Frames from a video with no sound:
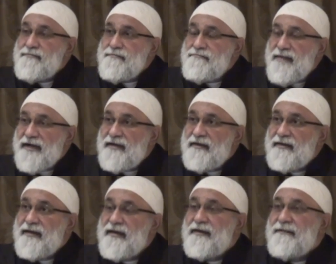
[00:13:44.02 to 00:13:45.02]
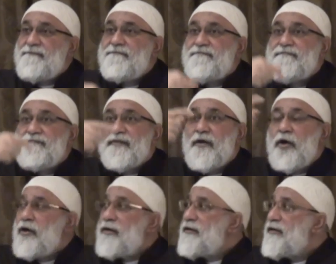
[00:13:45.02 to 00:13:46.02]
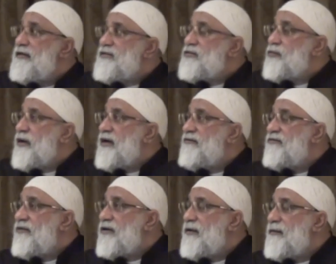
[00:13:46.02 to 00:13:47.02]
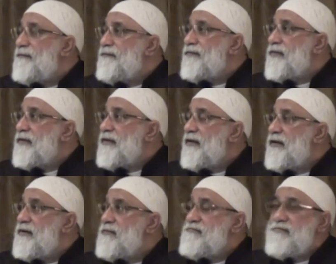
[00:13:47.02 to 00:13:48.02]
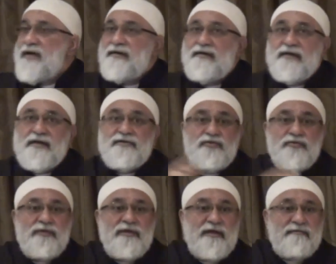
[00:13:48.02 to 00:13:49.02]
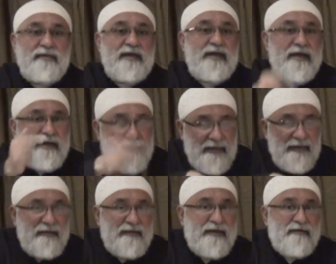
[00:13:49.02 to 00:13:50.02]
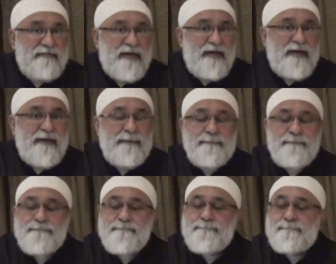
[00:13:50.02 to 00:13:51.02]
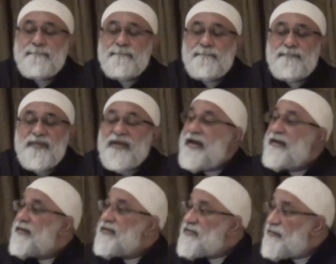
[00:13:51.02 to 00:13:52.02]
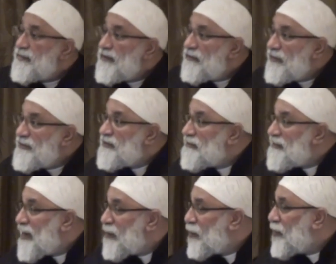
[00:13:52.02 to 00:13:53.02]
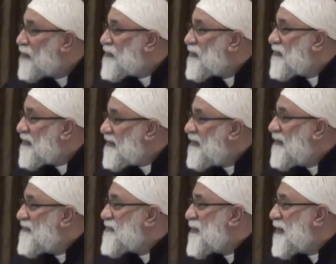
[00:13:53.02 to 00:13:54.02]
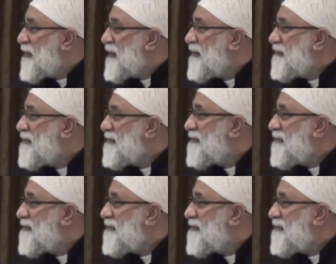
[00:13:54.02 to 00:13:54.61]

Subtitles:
Makkah, on his way from Makkah to Karbala, in Karbala. And there's something written down also that he leaves behind,